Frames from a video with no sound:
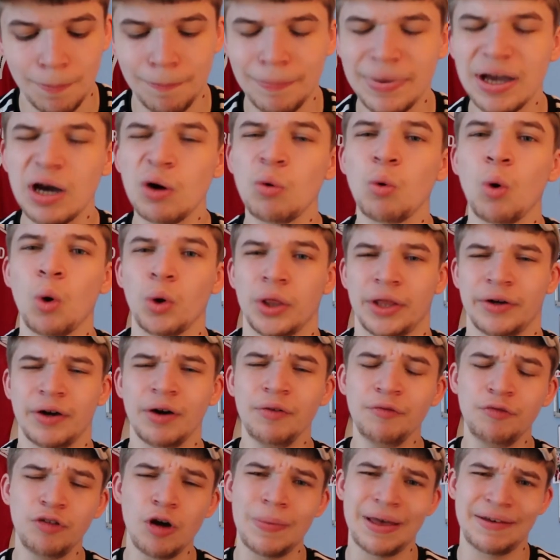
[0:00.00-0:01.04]
Millwall, they've gone
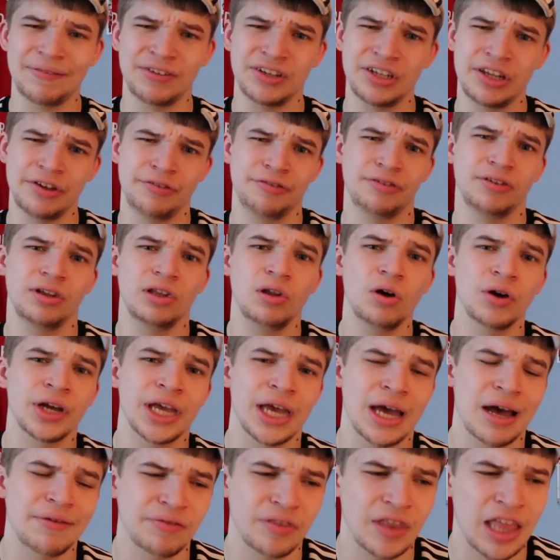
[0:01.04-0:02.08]
for a bit of a different look here,
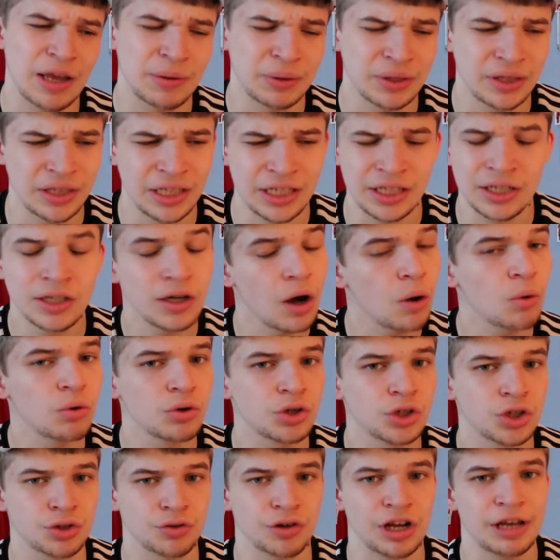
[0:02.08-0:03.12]
haven't they, with the gold
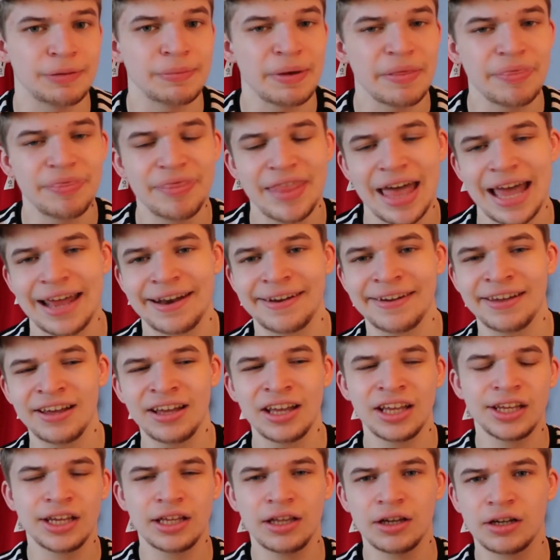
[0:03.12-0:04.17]
trim, and then
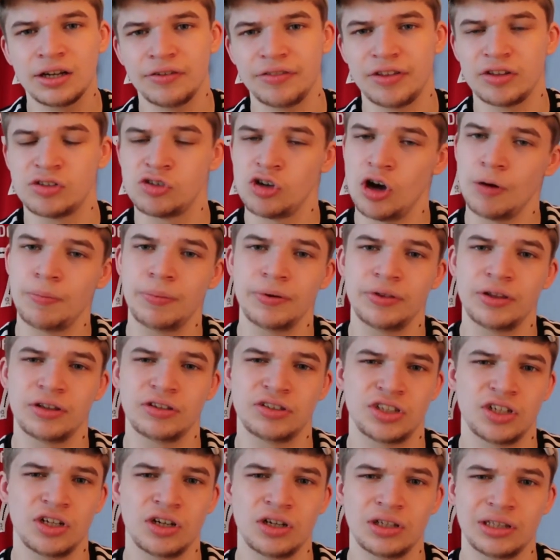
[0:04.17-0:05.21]
you look at the top of the
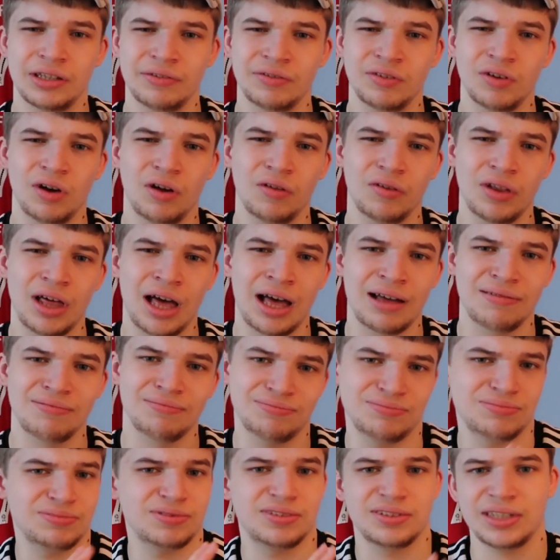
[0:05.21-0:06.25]
shirt, they've got that,
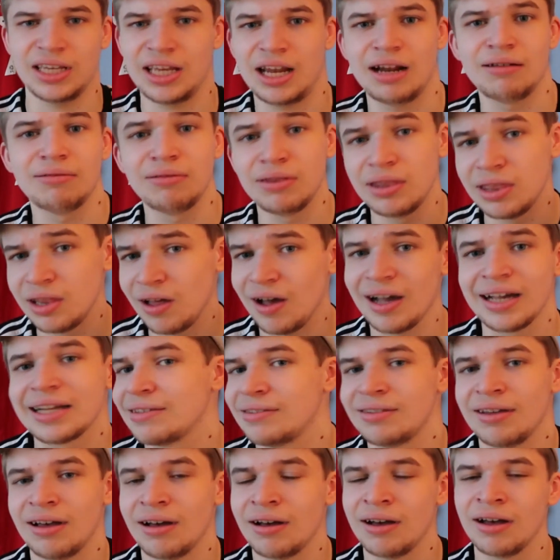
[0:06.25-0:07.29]
you know,
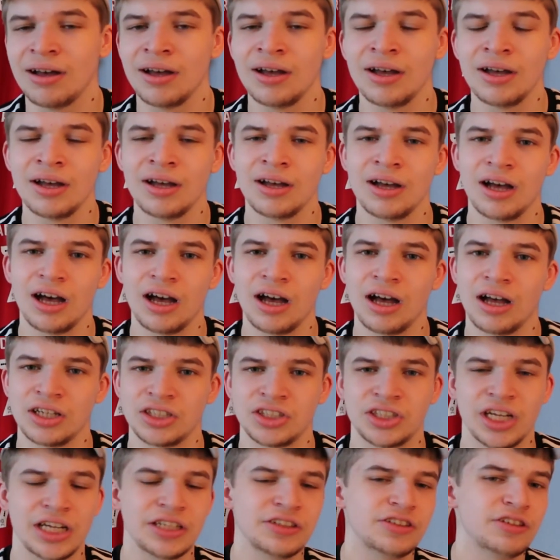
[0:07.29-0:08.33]
lighter
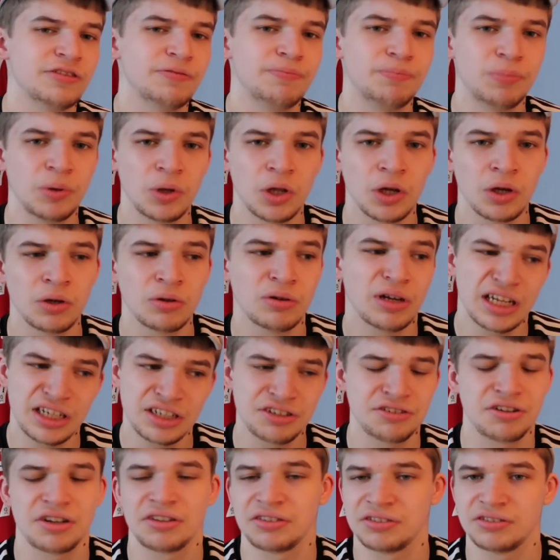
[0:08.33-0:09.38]
shades of blue.
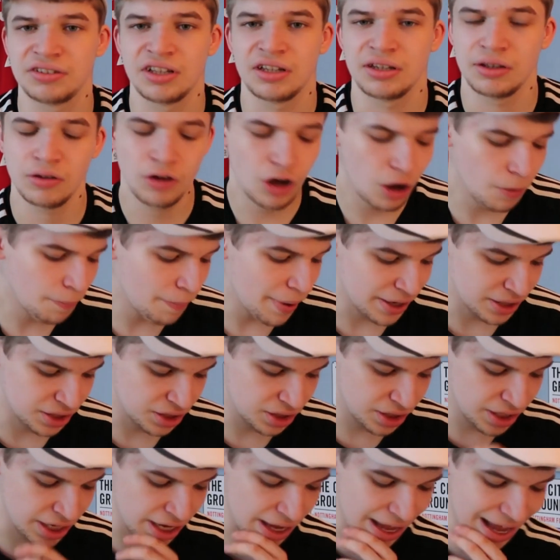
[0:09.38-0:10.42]
Interesting. Not a bad
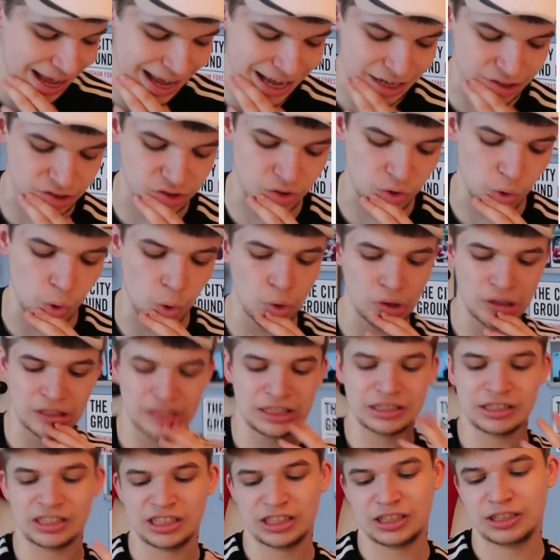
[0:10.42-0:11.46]
kit at all.
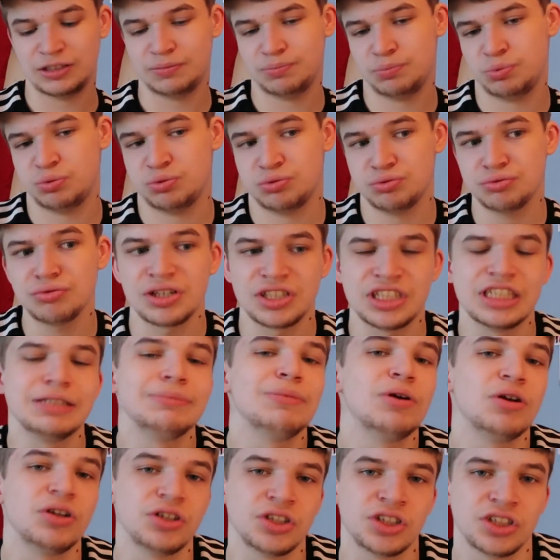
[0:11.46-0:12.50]
It's pretty
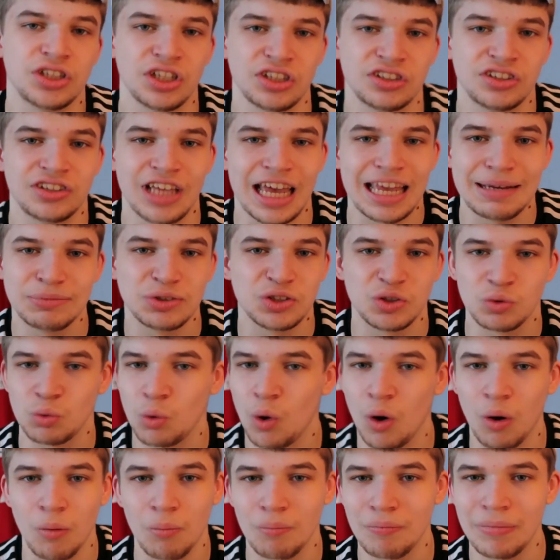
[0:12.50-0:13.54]
much the same as
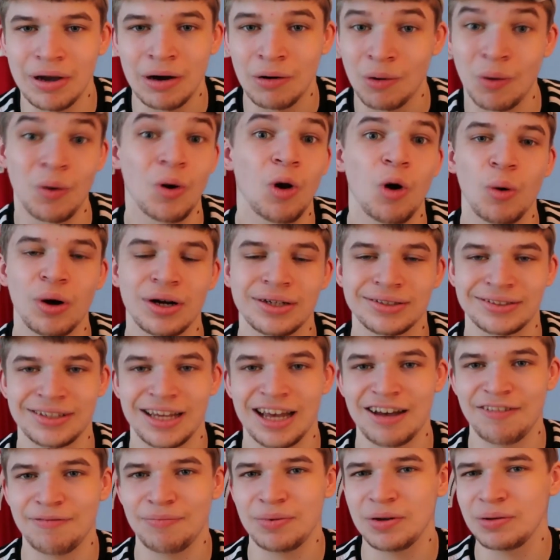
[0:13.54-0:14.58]
what Millwall always
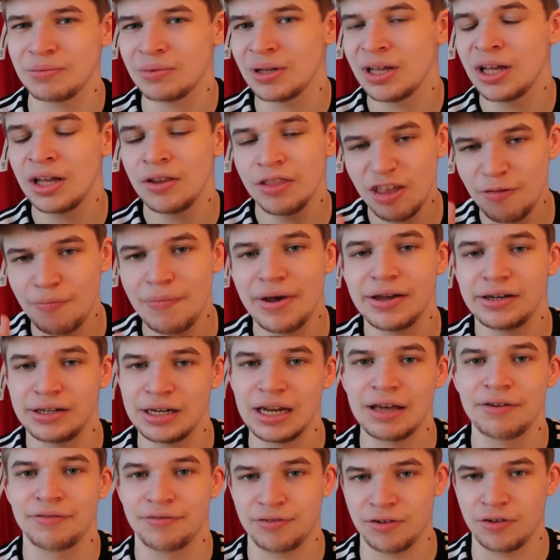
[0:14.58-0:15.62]
have, but they've made an
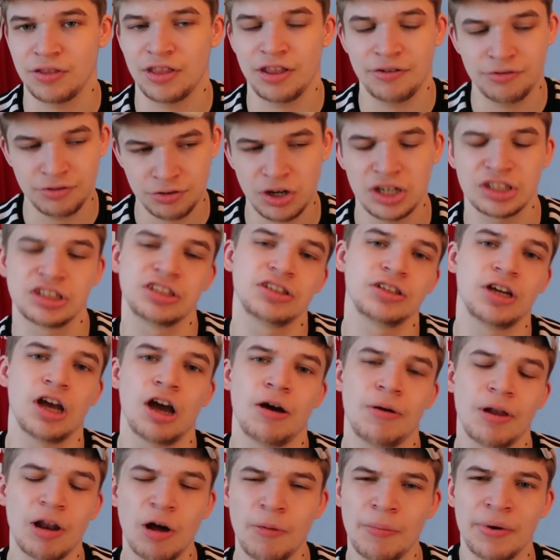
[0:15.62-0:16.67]
effort. They've tried to go a
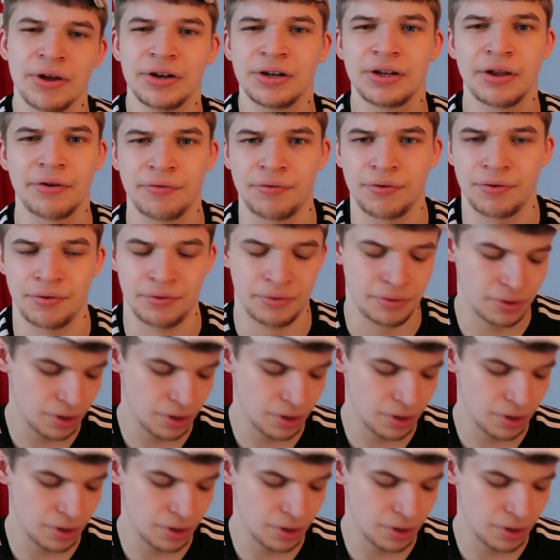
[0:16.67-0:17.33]
little bit different.